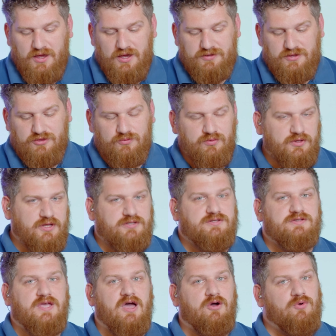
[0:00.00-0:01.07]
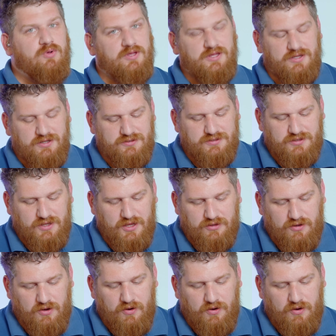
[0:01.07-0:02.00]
and then the release is how quickly does it let